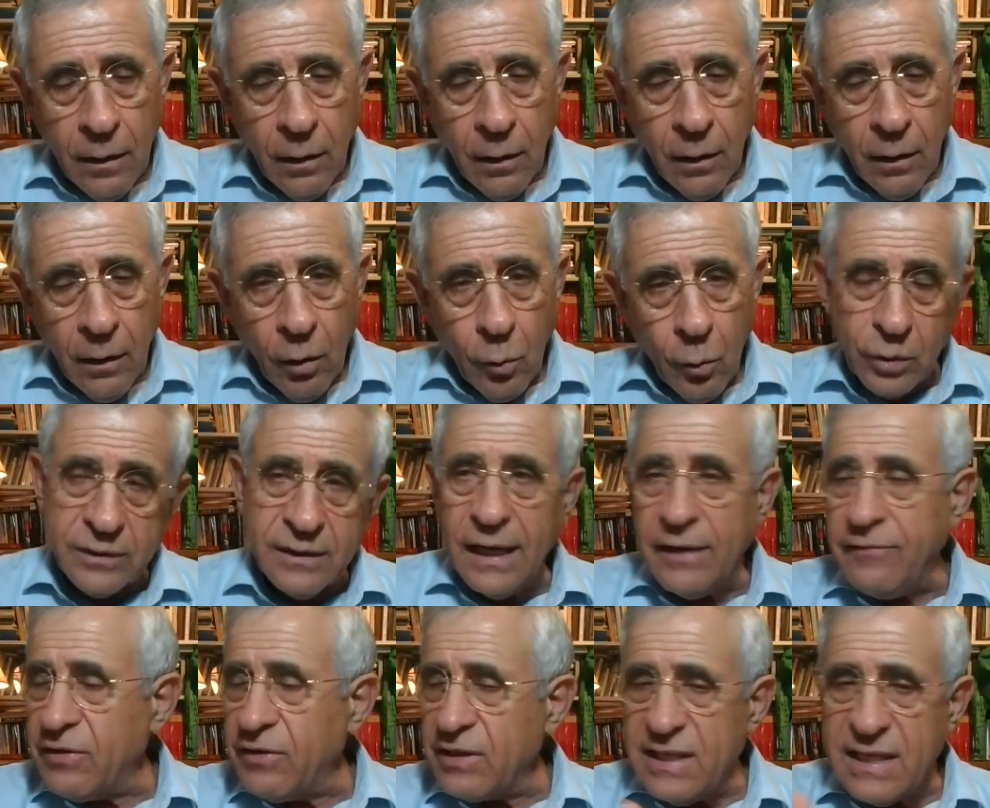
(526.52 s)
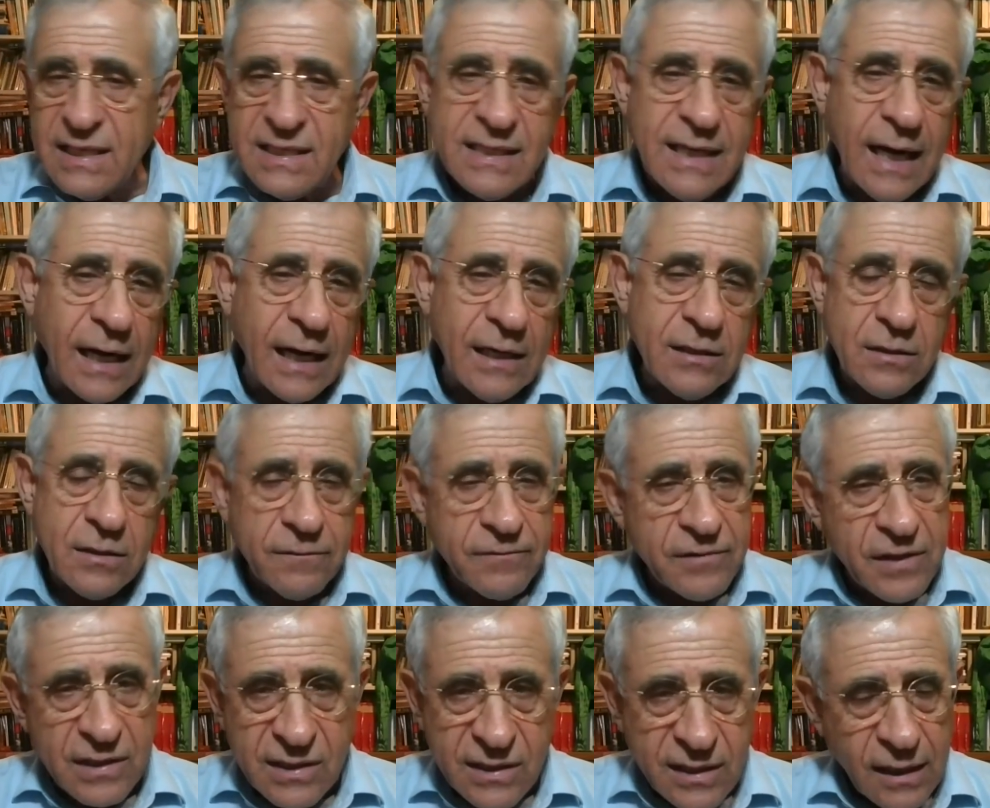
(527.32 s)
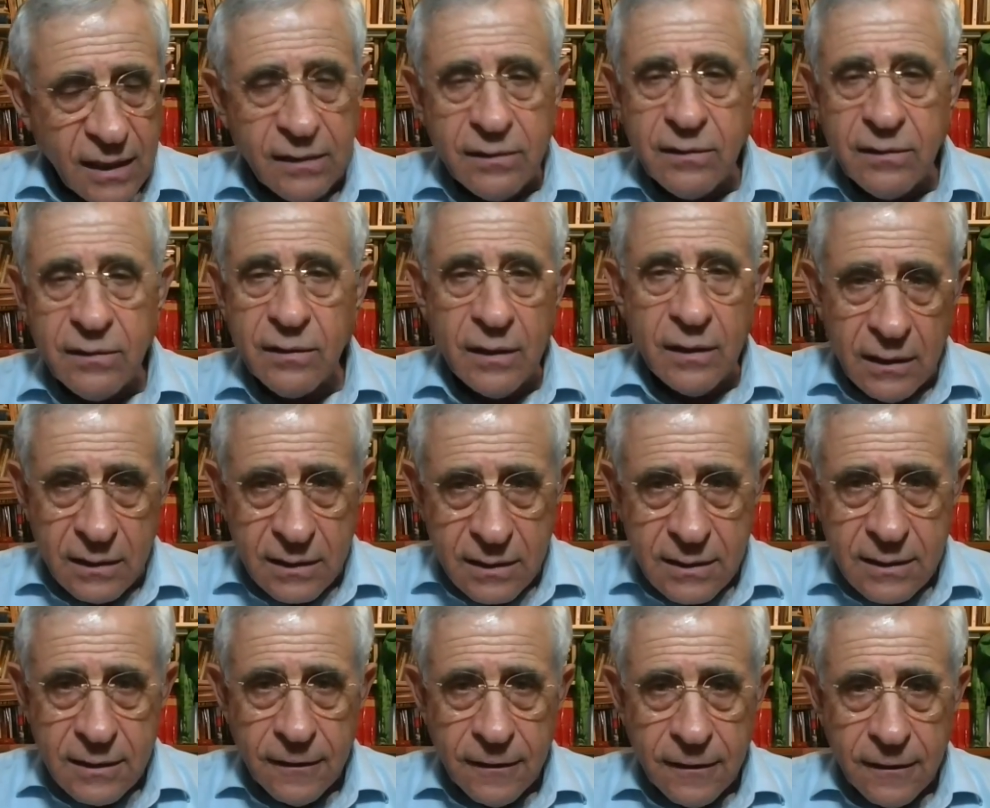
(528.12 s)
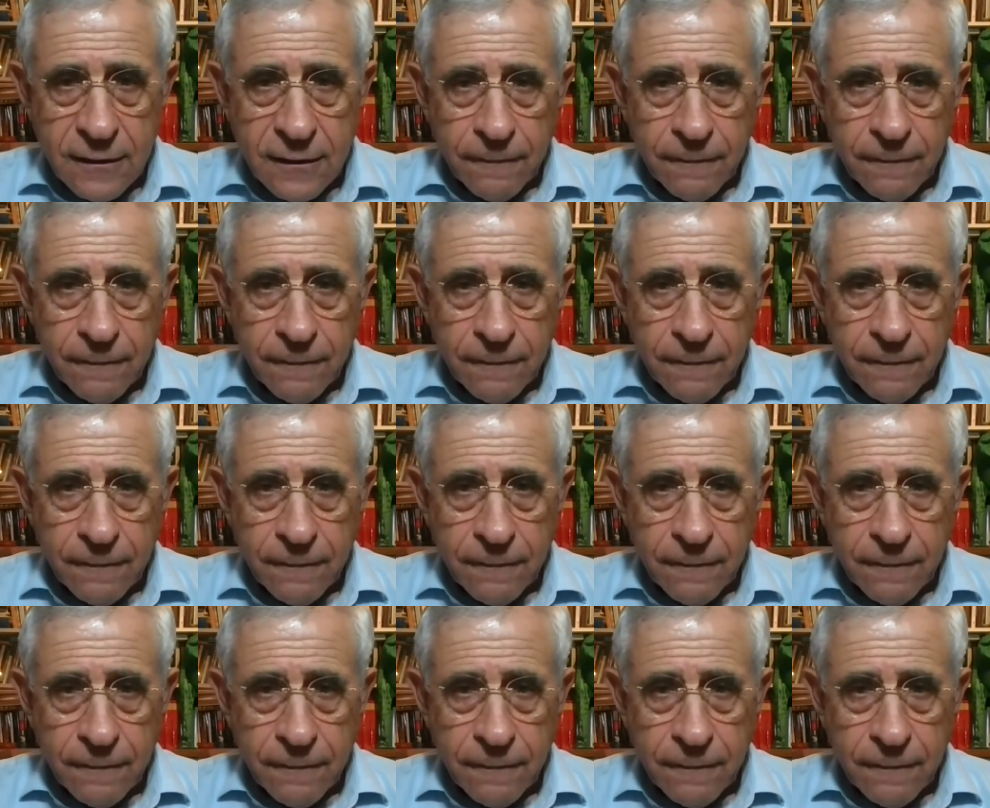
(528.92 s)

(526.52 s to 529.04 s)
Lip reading: Whatever the size of the state is,